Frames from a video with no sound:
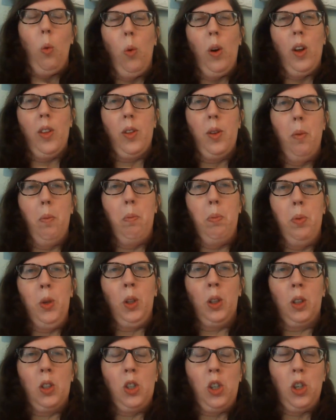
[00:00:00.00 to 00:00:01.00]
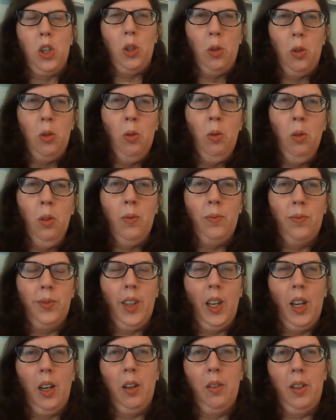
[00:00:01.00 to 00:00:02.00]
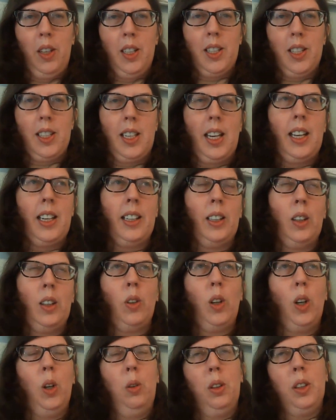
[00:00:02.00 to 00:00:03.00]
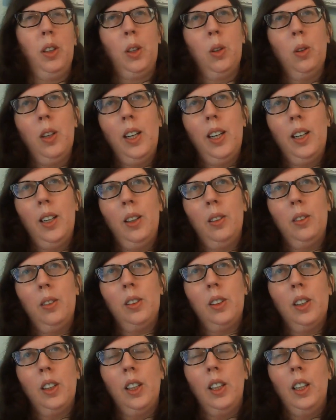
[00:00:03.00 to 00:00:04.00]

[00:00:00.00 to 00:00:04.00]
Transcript: with book two of his Standing on Holy Ground,